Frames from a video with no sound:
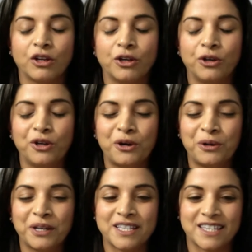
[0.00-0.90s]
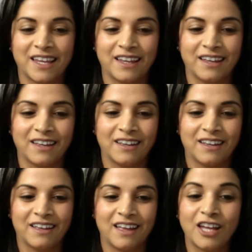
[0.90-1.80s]
noticing,
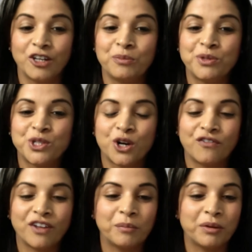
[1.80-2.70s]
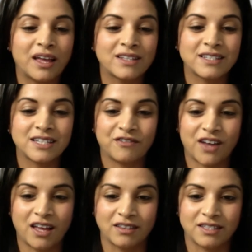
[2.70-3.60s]
and observing pleasant
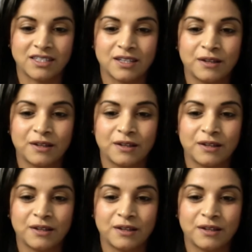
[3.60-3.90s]
events.